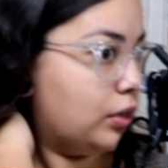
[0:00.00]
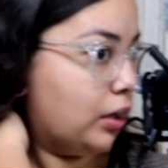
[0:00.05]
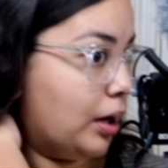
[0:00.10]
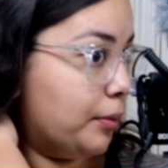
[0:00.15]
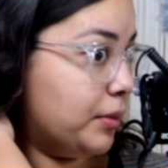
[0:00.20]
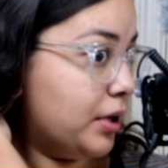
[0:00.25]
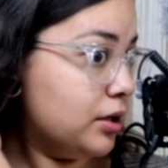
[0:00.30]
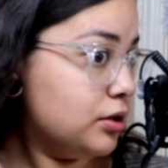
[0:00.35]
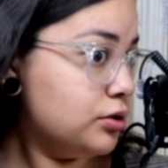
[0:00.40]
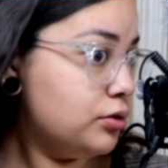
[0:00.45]

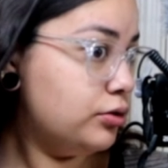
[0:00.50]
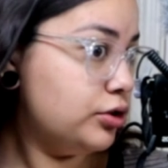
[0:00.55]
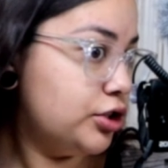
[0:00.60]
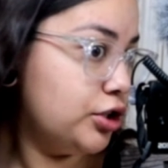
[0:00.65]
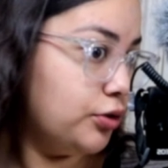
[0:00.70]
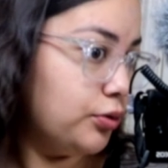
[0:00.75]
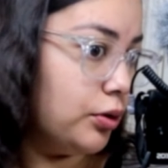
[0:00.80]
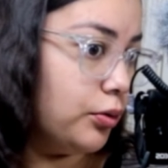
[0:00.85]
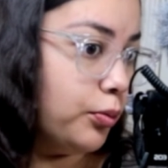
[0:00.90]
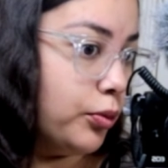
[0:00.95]
I'm not too
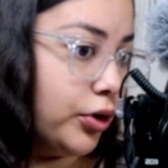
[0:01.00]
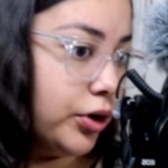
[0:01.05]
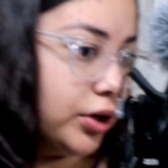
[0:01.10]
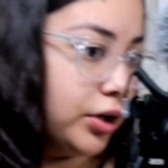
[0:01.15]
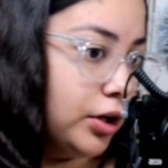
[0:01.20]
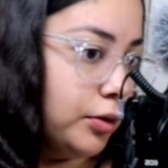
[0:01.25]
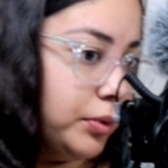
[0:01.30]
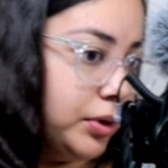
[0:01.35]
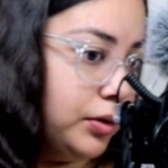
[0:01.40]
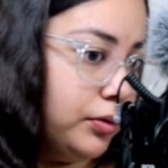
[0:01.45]
sure what we're
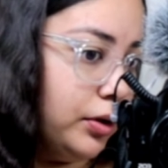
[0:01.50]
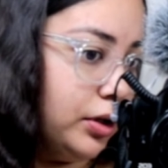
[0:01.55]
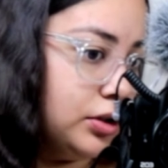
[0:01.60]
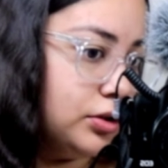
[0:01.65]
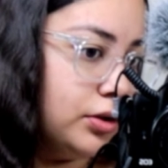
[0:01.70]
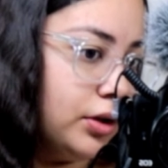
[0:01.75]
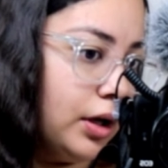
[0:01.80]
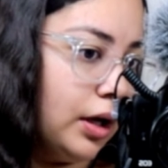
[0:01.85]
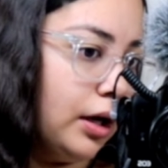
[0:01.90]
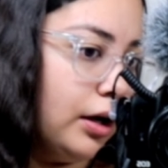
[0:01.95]
going to be doing
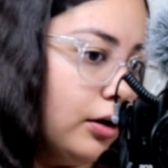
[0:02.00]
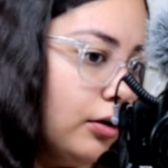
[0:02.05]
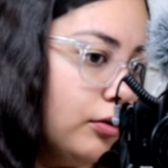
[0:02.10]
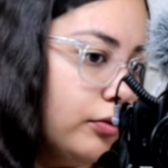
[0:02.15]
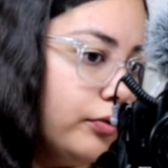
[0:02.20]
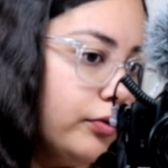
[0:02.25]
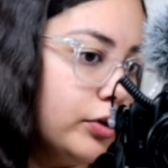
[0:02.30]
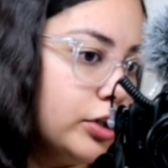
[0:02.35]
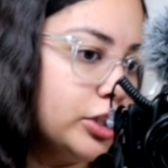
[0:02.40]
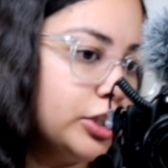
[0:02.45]
to the hair.
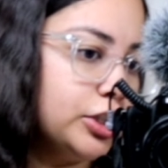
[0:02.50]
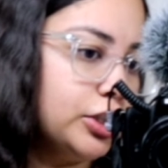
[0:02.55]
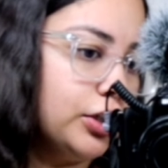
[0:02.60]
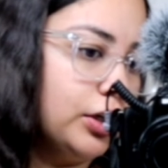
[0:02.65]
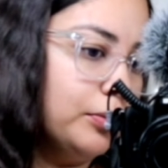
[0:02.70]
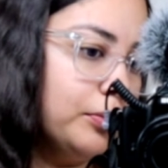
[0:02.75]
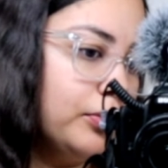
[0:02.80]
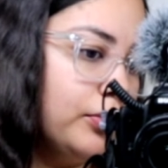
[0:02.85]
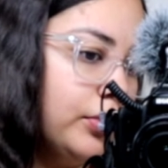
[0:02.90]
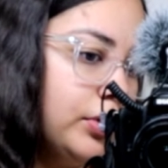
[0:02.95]
For
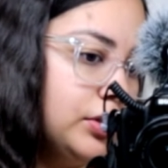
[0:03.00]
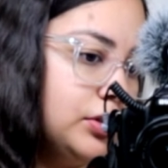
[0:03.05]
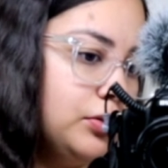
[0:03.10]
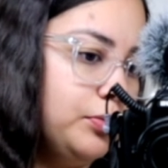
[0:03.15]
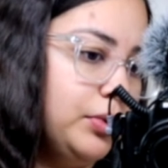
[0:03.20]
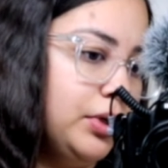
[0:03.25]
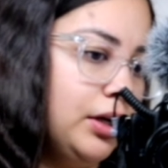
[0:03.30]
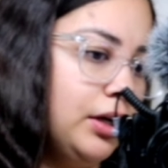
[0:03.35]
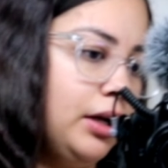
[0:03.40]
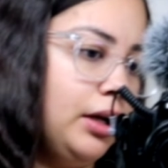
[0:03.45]
sure I'm going to
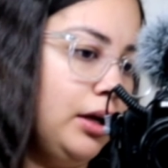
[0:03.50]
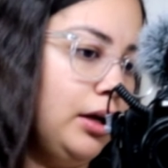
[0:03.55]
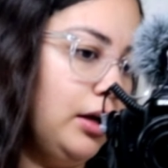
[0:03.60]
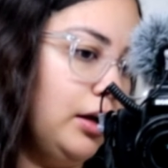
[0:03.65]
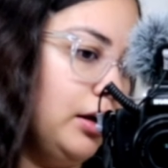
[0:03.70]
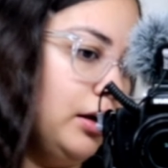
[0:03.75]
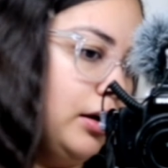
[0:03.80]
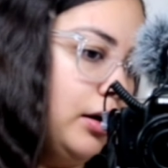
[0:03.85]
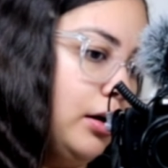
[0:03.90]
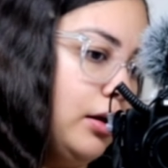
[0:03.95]
be
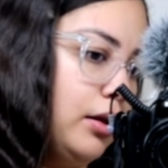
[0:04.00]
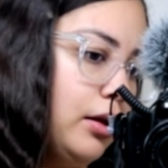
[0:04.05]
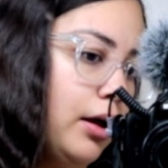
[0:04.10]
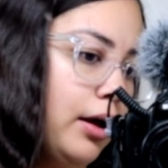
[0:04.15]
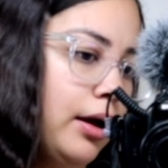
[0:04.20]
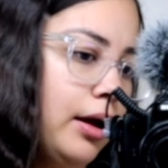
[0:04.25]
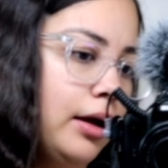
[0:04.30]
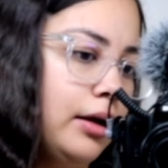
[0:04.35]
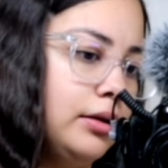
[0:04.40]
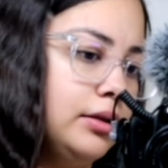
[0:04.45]
getting the
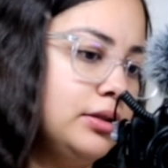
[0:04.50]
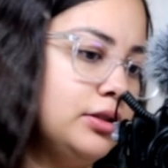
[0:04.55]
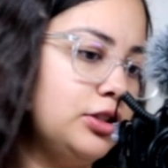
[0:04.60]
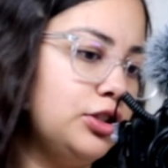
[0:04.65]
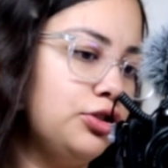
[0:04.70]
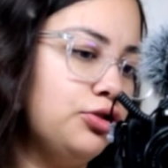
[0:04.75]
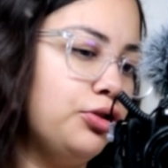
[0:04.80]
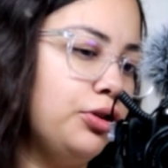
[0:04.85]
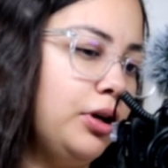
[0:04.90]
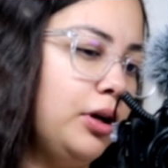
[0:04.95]
ends
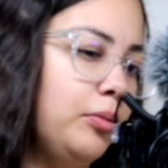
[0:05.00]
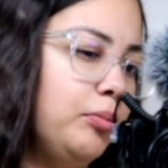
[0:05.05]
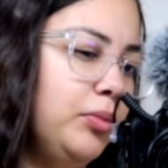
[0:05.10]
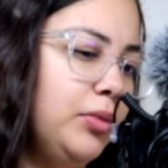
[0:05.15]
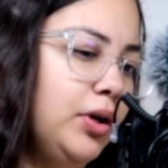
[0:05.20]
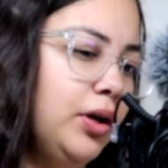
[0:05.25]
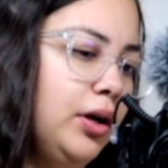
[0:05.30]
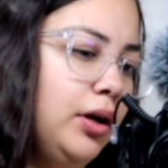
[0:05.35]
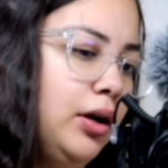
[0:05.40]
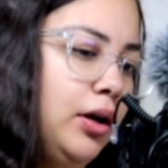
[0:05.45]
trimmed.